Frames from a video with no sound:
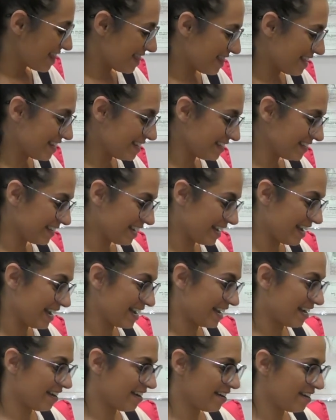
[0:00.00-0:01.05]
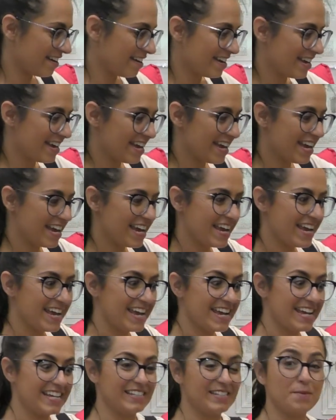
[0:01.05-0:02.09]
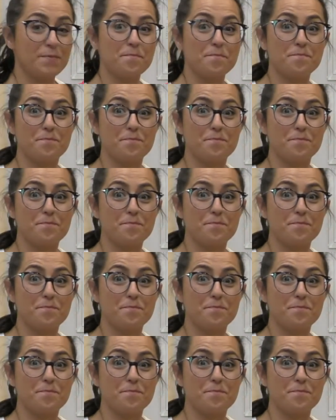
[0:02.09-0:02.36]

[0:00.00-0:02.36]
This here is a